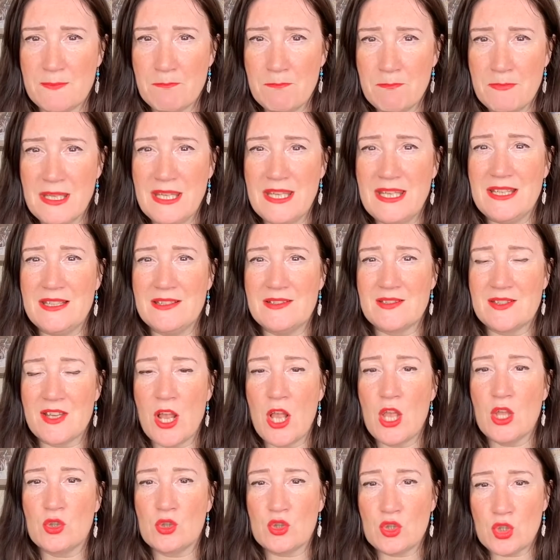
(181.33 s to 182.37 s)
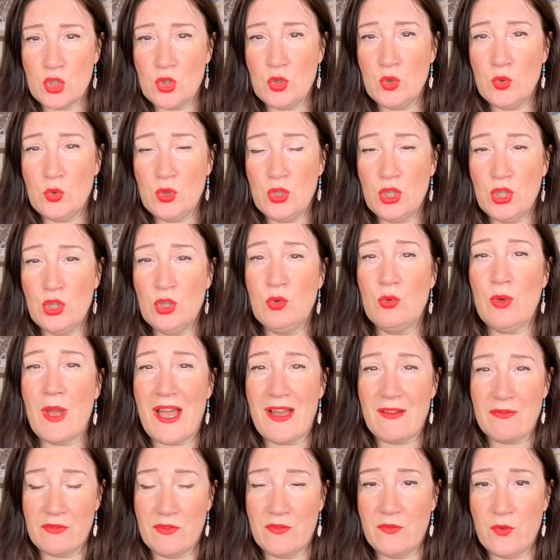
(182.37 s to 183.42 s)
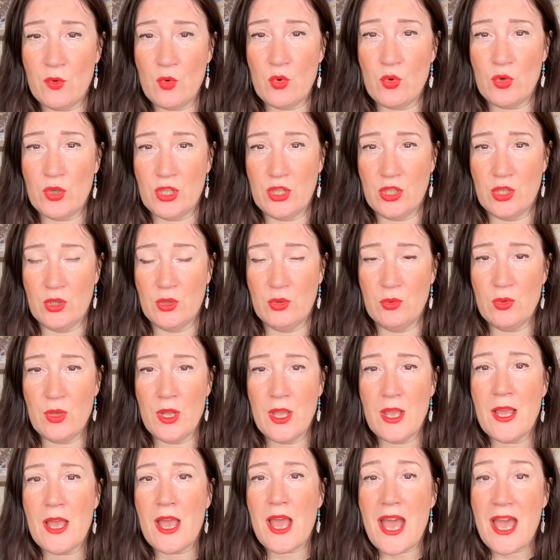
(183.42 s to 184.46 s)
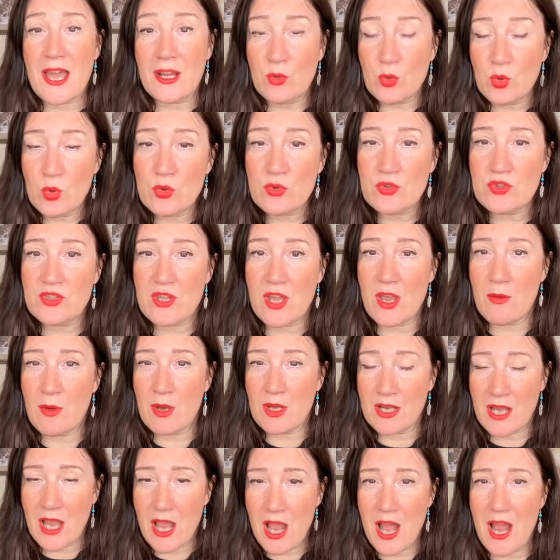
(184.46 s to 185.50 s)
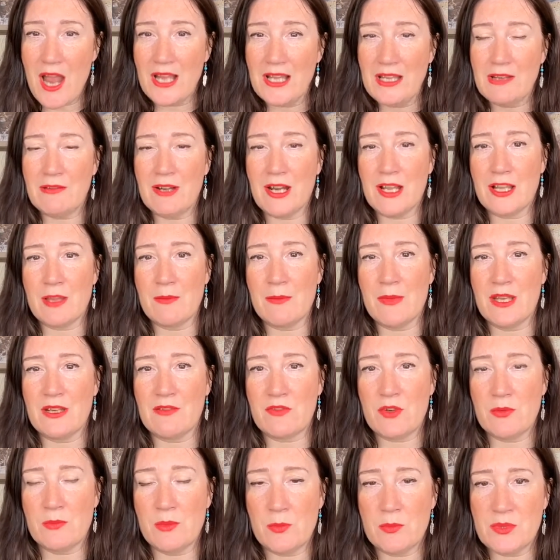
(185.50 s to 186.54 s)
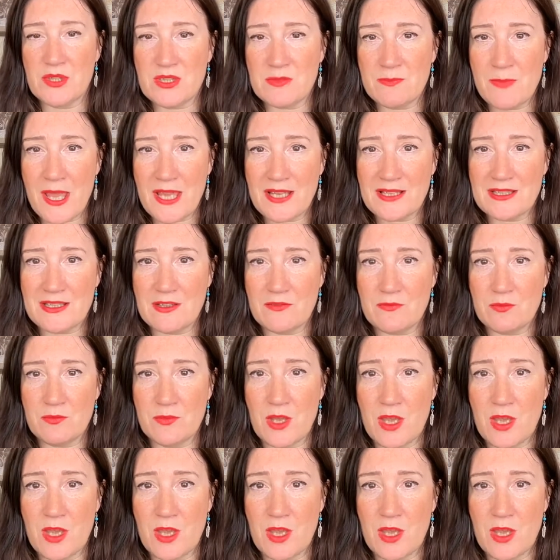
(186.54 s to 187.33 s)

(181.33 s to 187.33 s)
means to you and for you. And also I'd highly recommend from a perspective